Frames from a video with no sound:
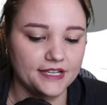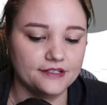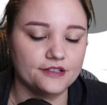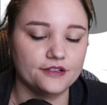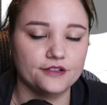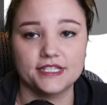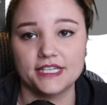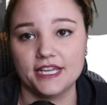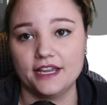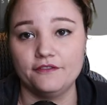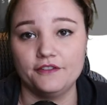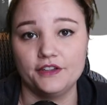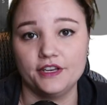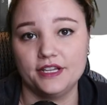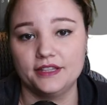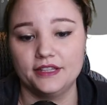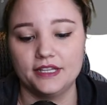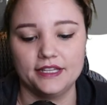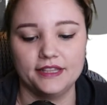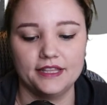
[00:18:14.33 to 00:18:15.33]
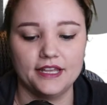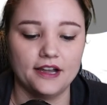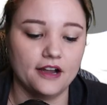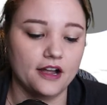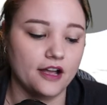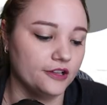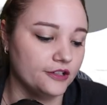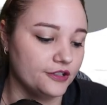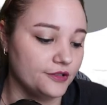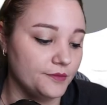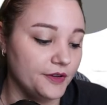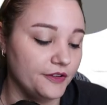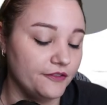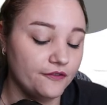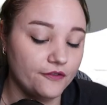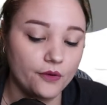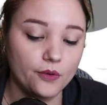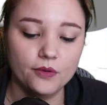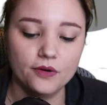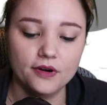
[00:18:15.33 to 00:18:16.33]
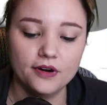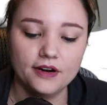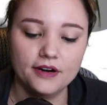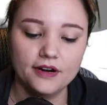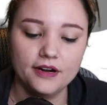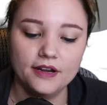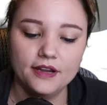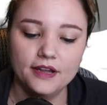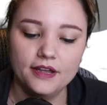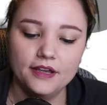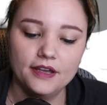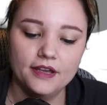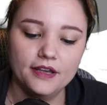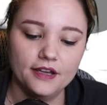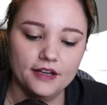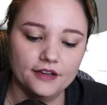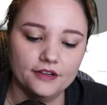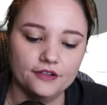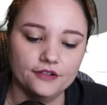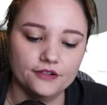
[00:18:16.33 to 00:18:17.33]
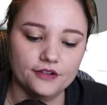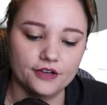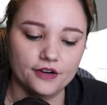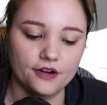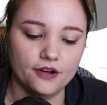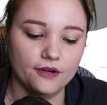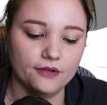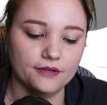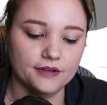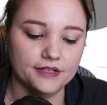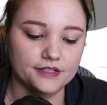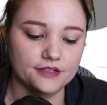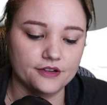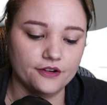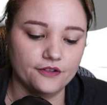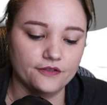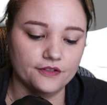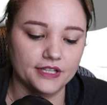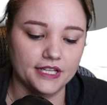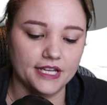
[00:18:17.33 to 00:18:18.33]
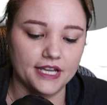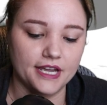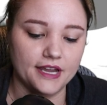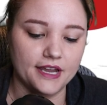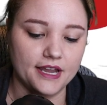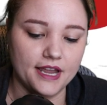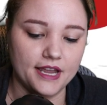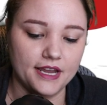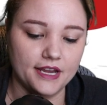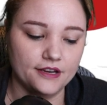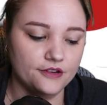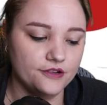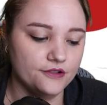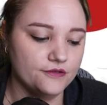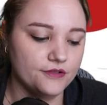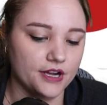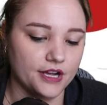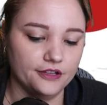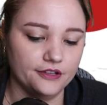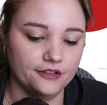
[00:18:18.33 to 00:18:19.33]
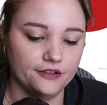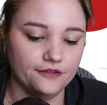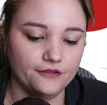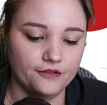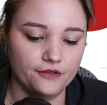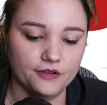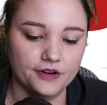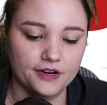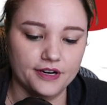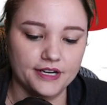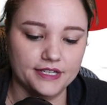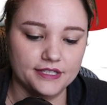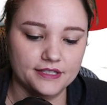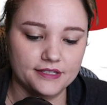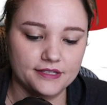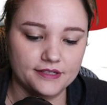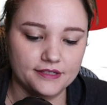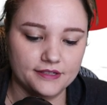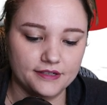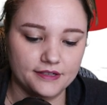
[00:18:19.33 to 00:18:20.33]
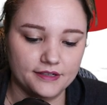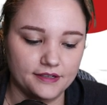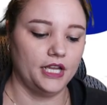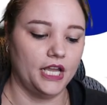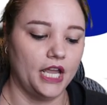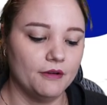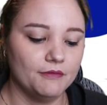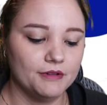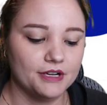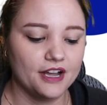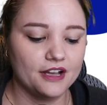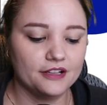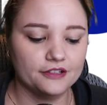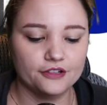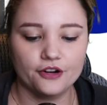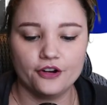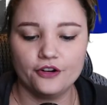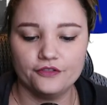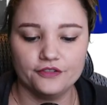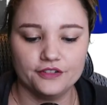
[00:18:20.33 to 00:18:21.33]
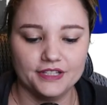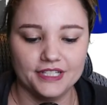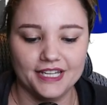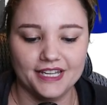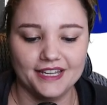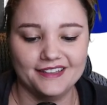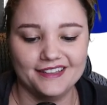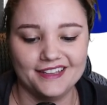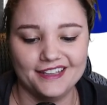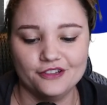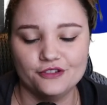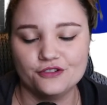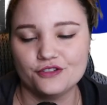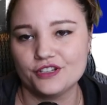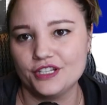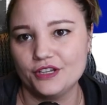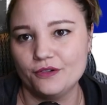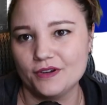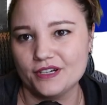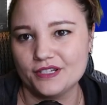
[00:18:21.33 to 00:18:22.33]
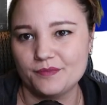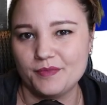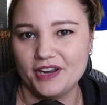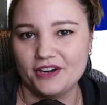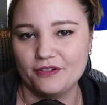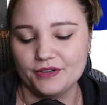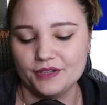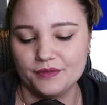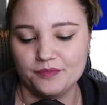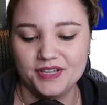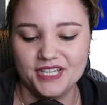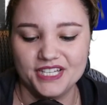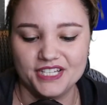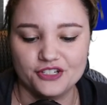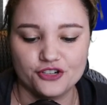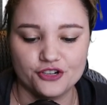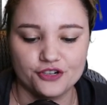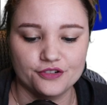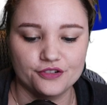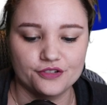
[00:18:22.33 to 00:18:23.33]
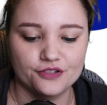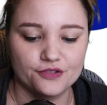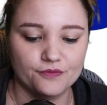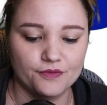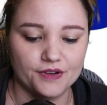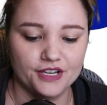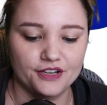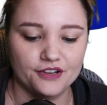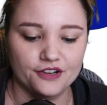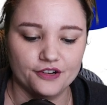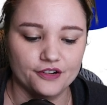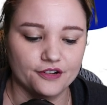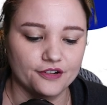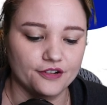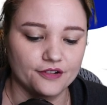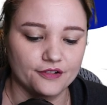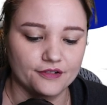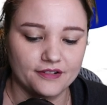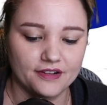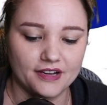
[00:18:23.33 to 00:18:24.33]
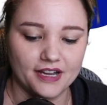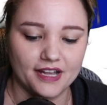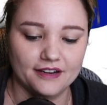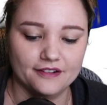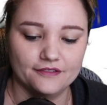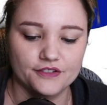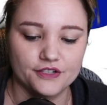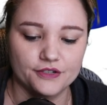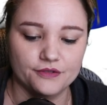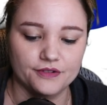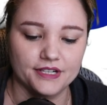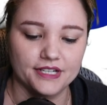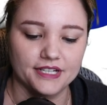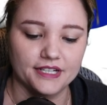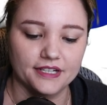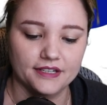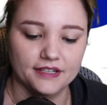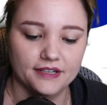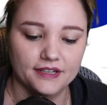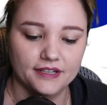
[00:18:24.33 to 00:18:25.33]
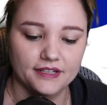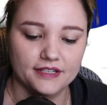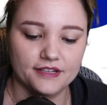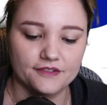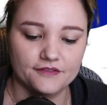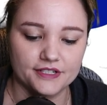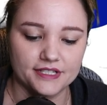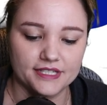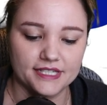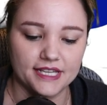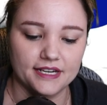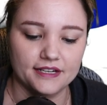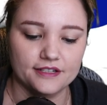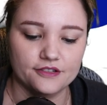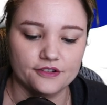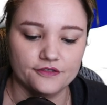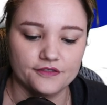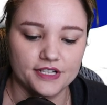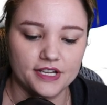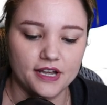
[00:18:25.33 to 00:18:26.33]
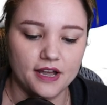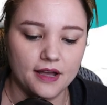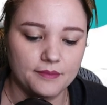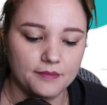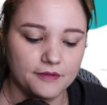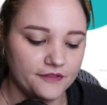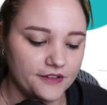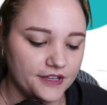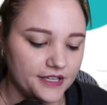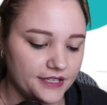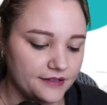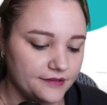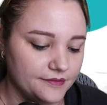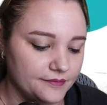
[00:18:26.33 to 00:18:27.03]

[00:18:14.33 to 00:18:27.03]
So say if you didn't like that color before, you can always overlay a new color for it. And with color overlay, that usually works better with pictures when you're kind of doing different settings over top of it.